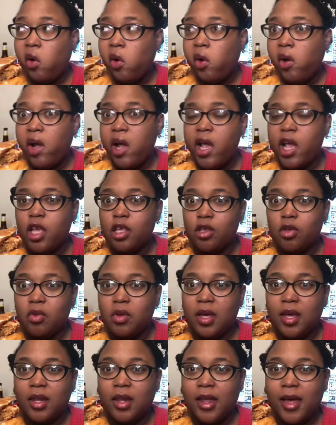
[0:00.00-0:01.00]
and you
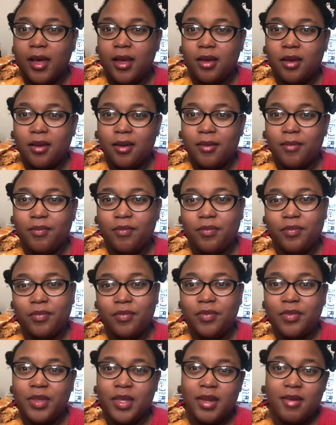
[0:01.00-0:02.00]
get like
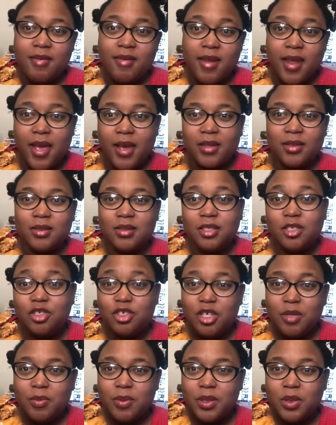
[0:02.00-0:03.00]
the next to
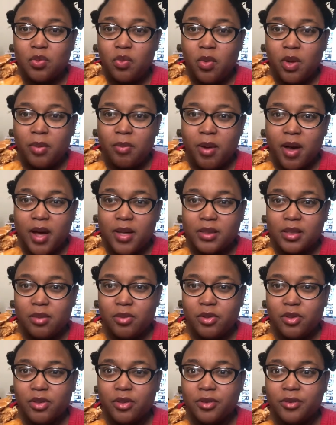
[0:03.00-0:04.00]
cheapest one
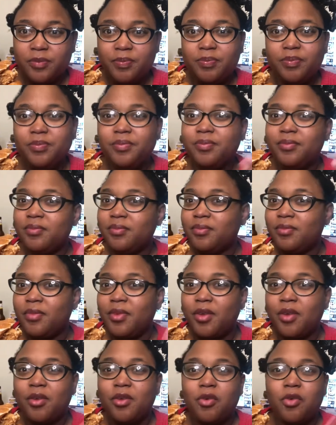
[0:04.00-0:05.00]
possible.
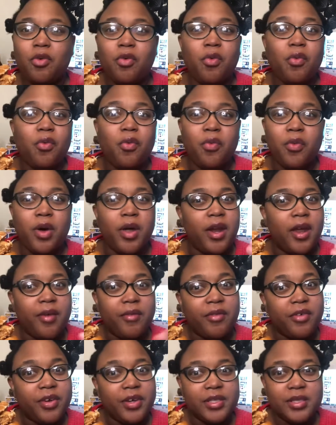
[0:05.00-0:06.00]

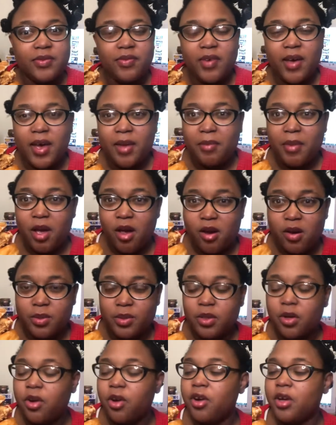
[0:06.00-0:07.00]
Whatever, it's fine, my
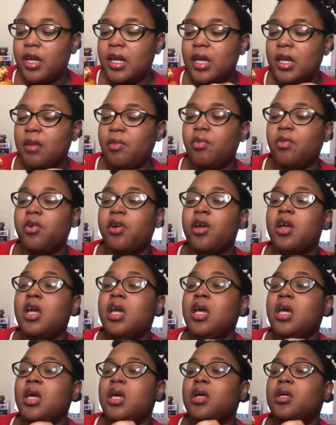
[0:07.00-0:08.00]
arms aren't hurting anymore.
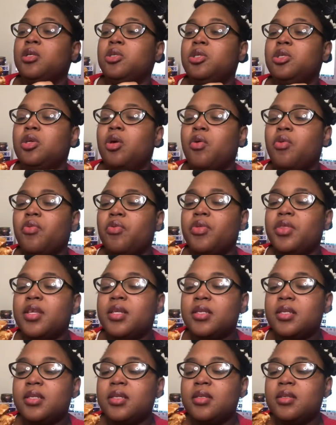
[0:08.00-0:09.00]
So
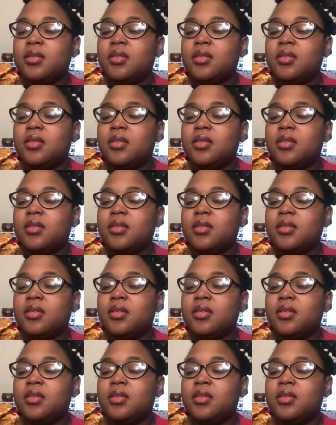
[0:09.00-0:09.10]
this is